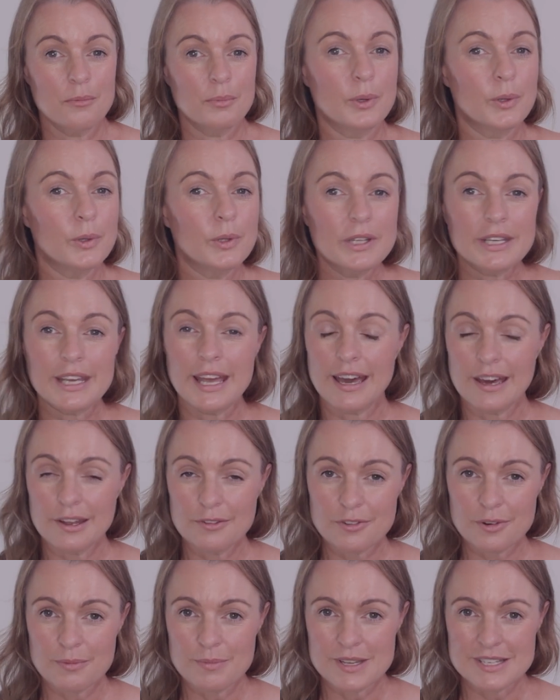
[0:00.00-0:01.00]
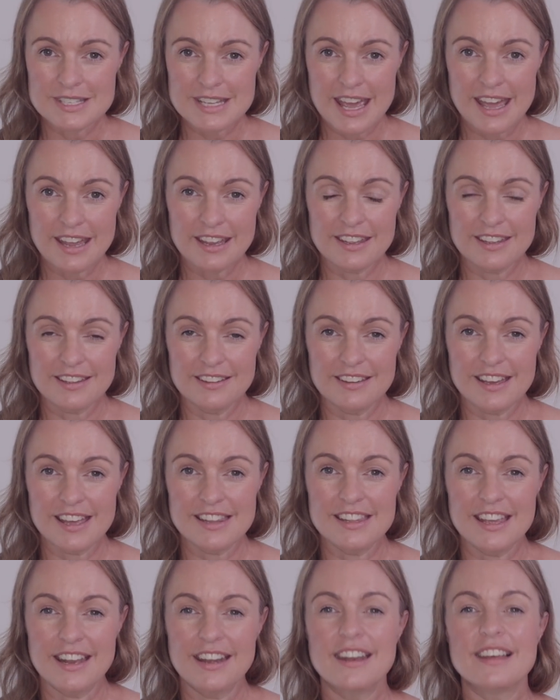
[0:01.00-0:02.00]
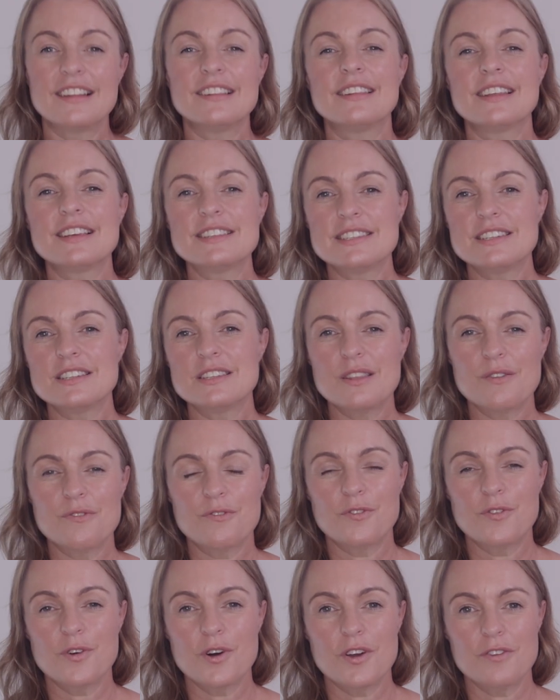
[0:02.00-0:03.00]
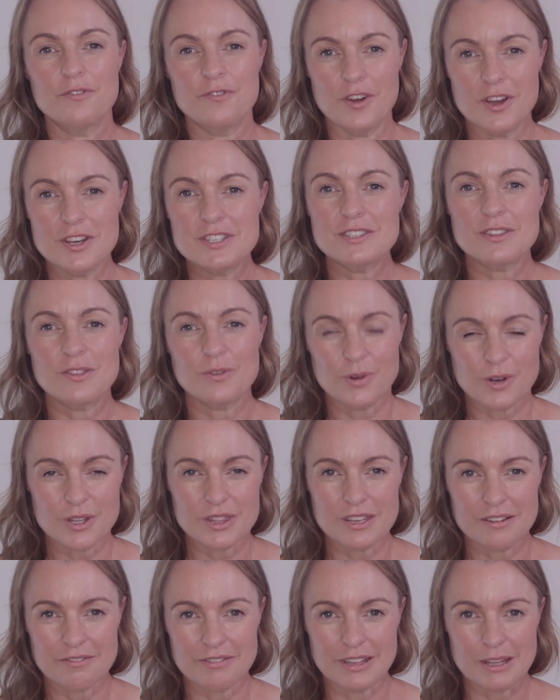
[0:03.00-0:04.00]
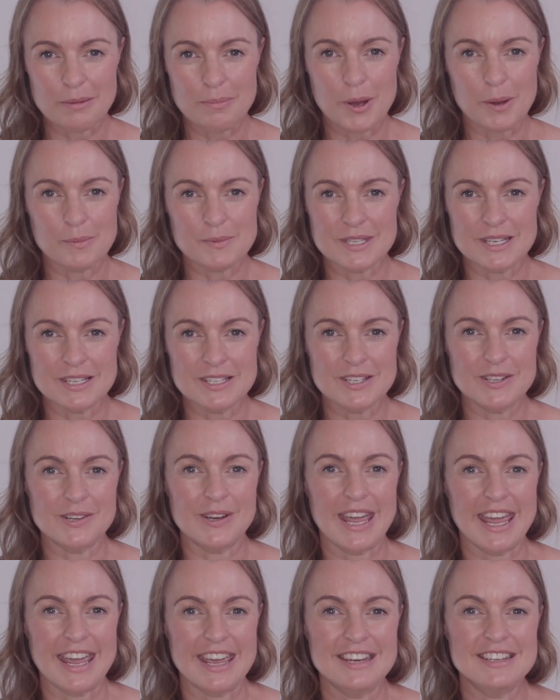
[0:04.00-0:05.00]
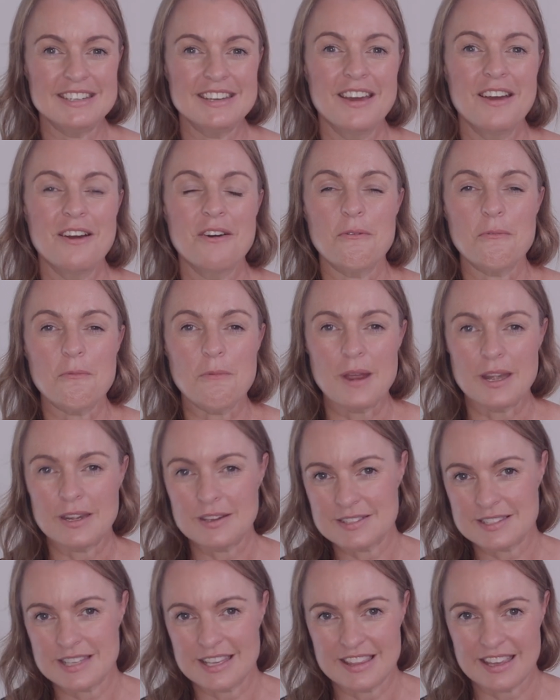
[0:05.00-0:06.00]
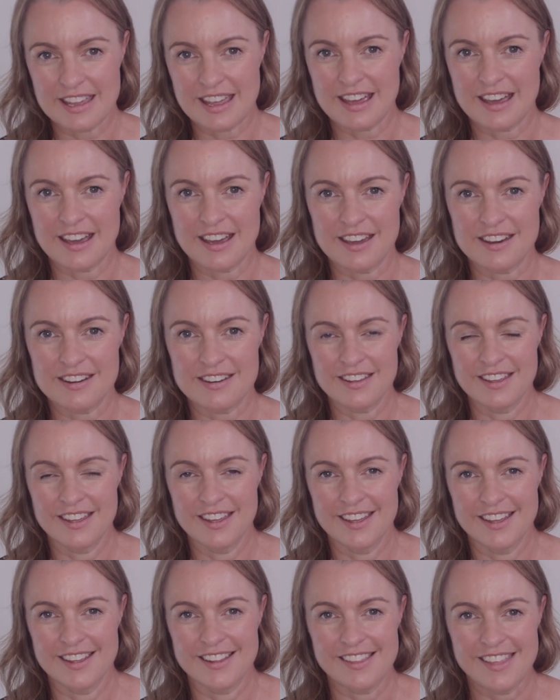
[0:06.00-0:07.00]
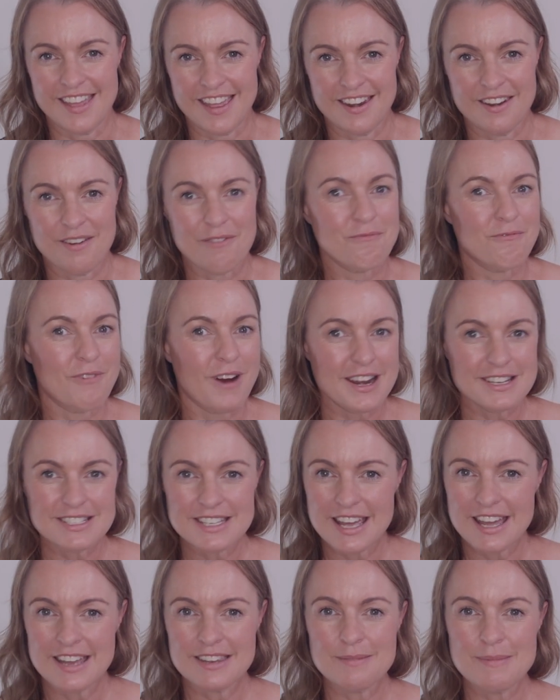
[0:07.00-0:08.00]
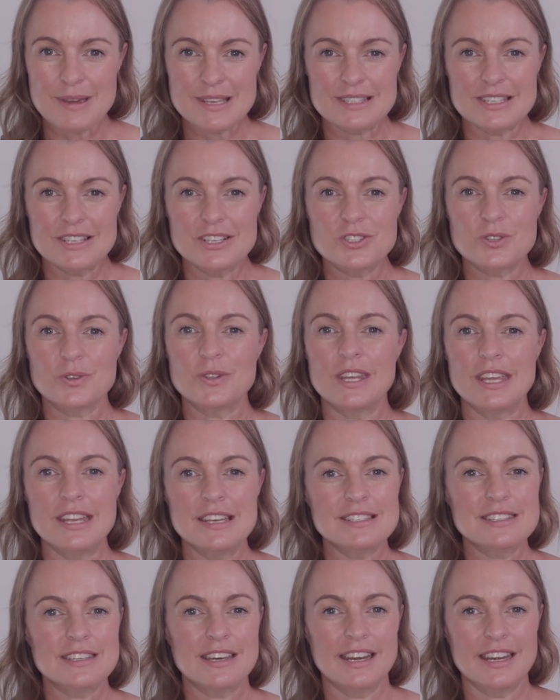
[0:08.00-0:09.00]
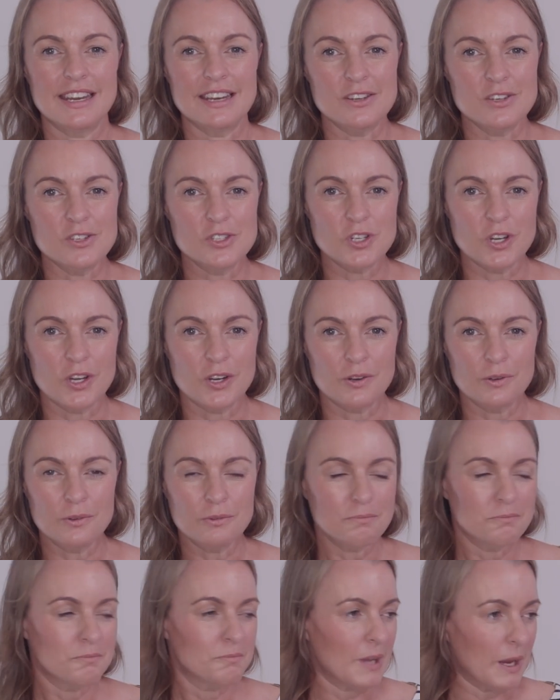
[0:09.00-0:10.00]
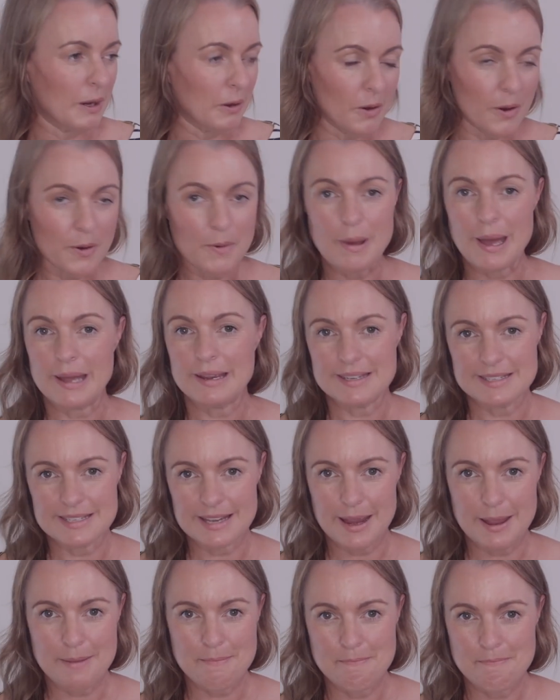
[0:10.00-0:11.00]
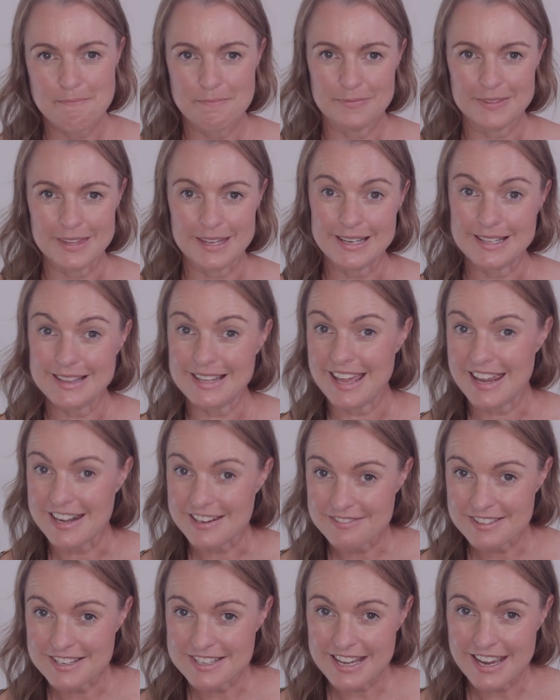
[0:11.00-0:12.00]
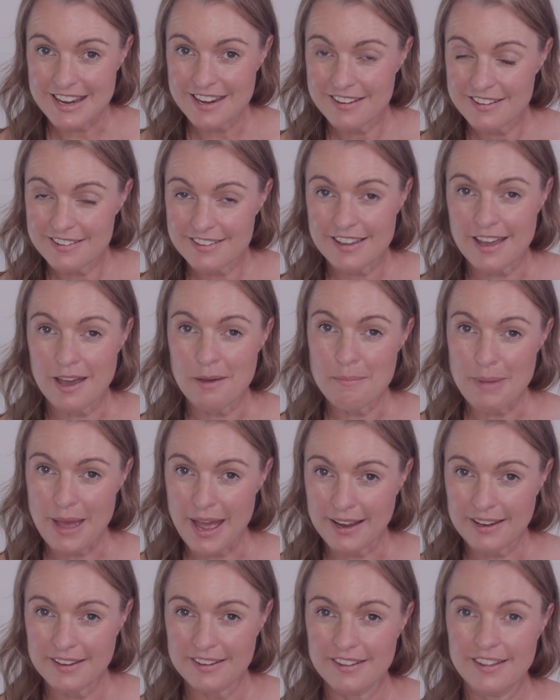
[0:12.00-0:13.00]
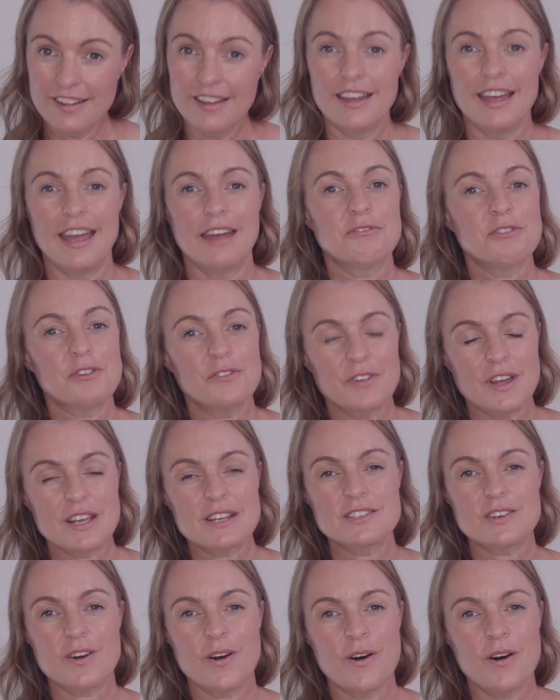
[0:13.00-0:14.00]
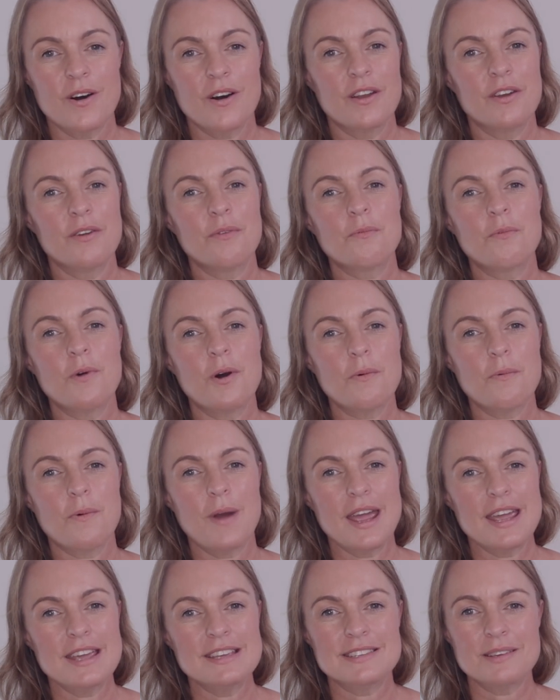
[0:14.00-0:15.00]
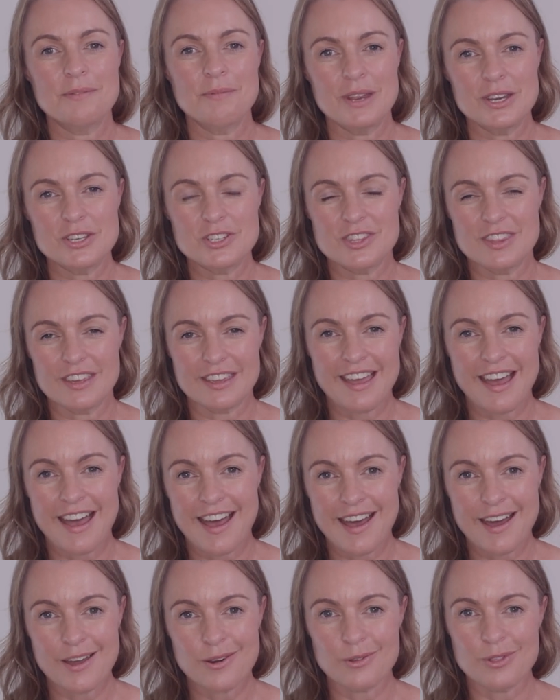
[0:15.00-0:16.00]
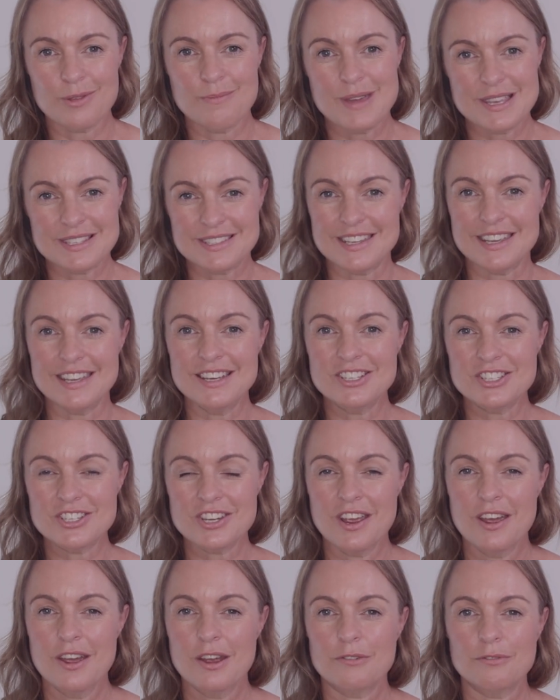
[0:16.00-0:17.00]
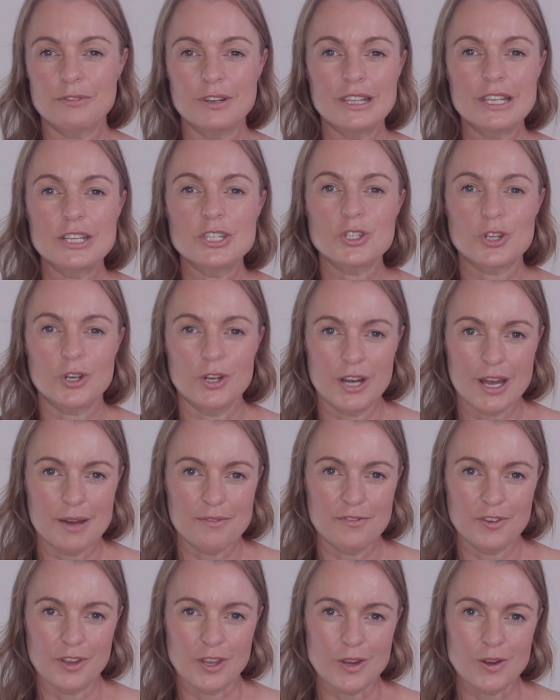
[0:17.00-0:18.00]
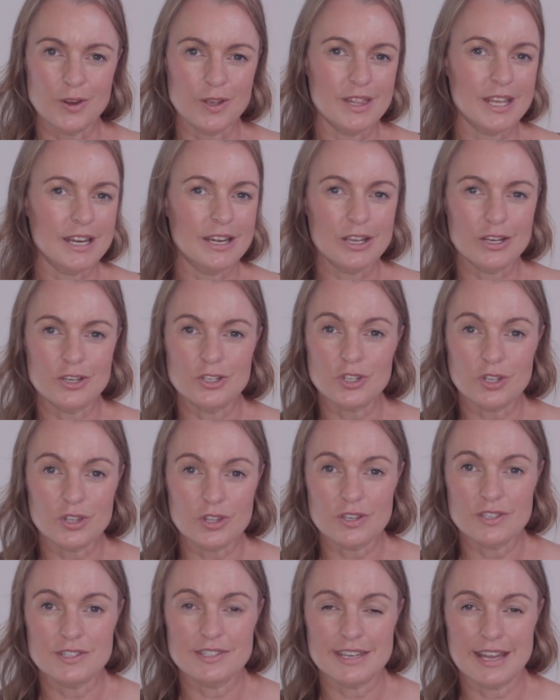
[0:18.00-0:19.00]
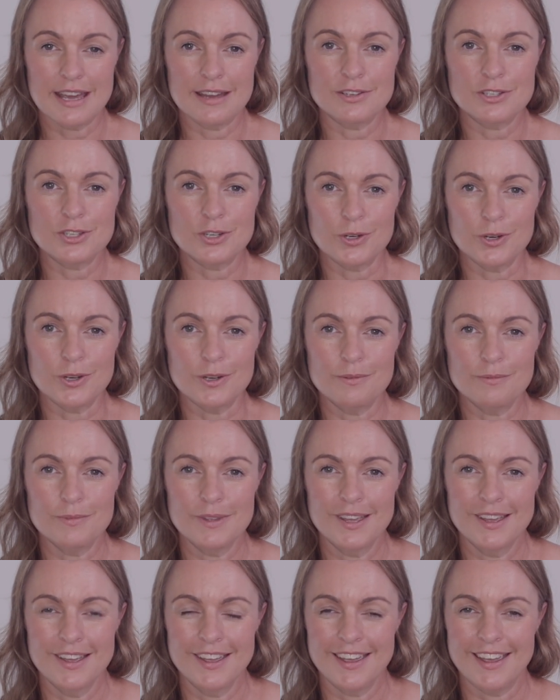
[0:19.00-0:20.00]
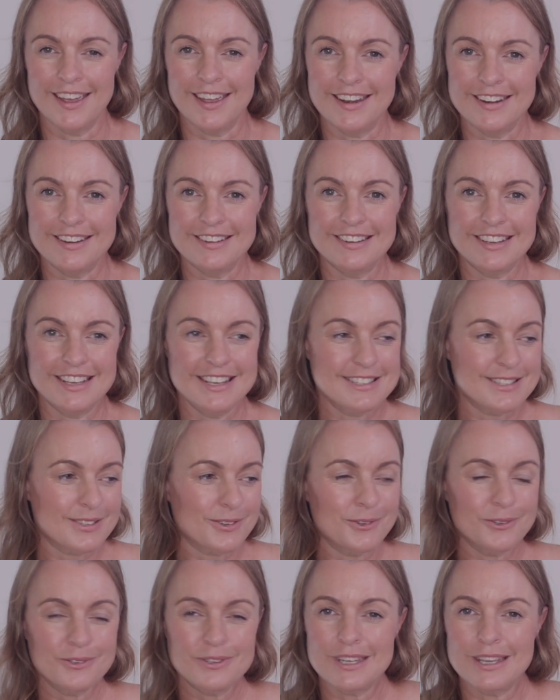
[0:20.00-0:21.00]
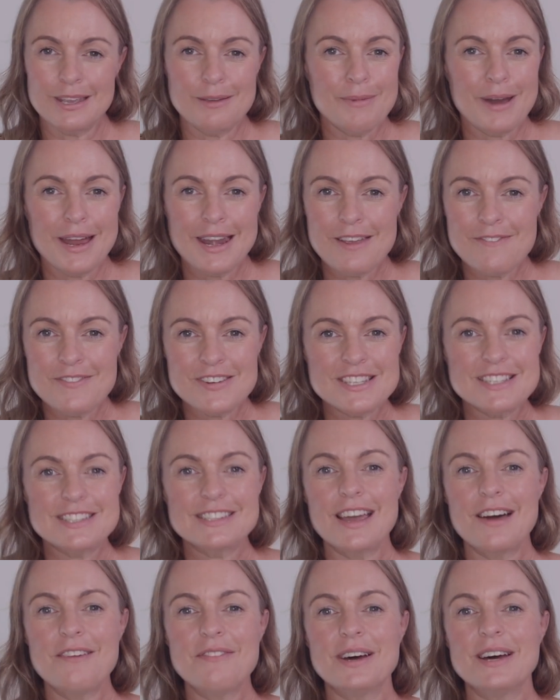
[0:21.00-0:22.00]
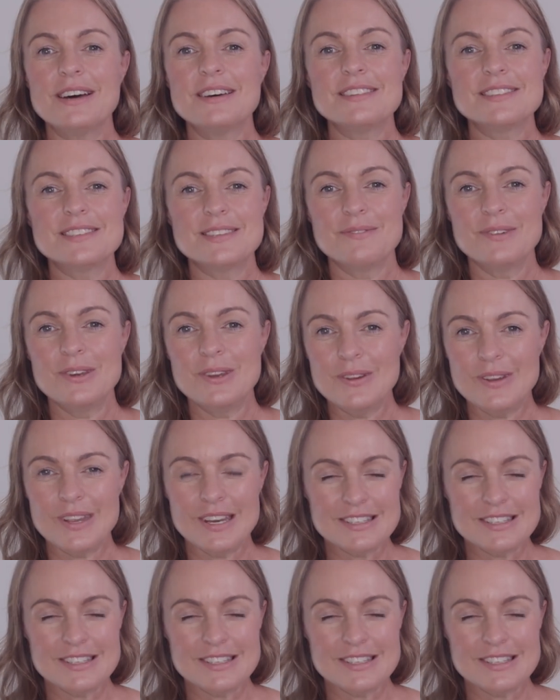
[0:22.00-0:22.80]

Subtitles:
pull a card from the deck, and then listen to the first thought that really pops into your head when you see the card. Then write down the message or the insight in your journal and go about your day. Then at the end of the day, come back and reflect on what ways in which the card or the message really showed up for you. And then you can jot those down too. And here's the cool thing, you might even discover some new